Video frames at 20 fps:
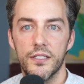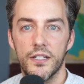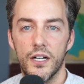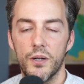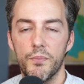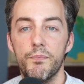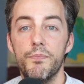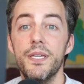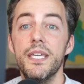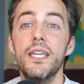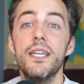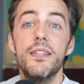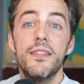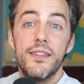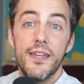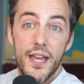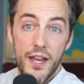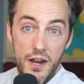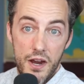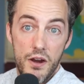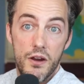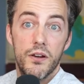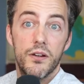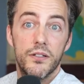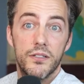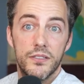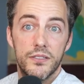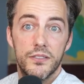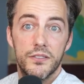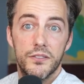i'll be
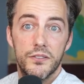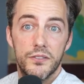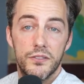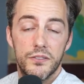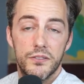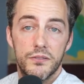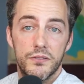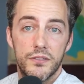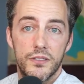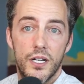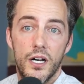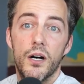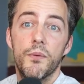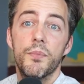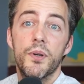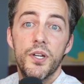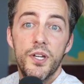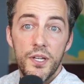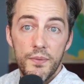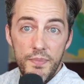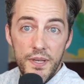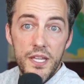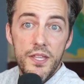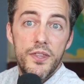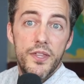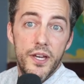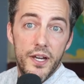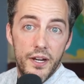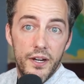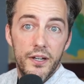there I'm going to be
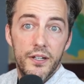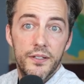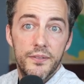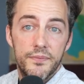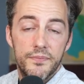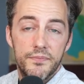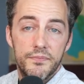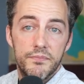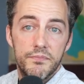there,